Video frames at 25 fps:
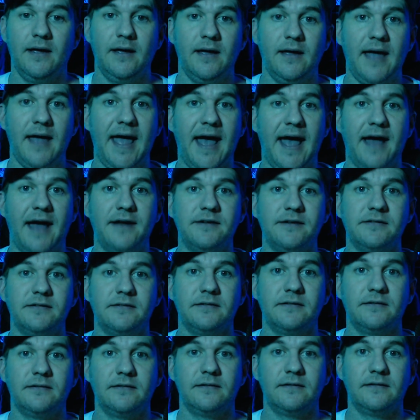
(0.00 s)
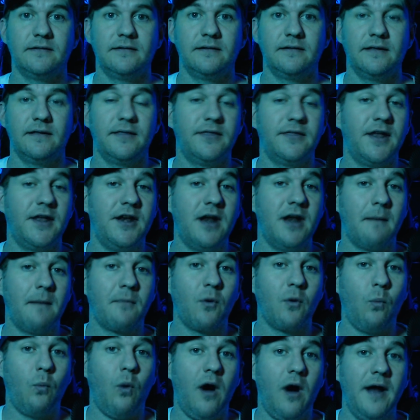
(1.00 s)
And the
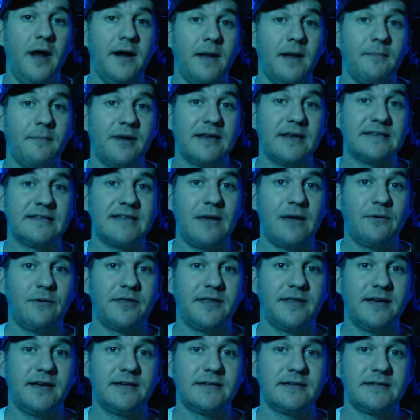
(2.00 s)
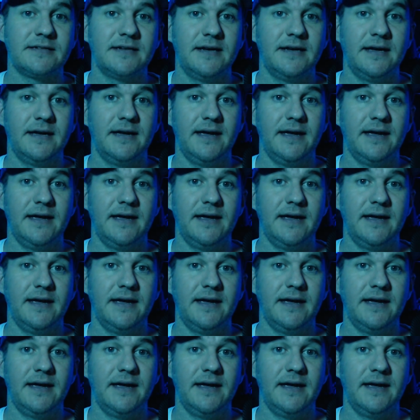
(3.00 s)
number one I'm going to say with this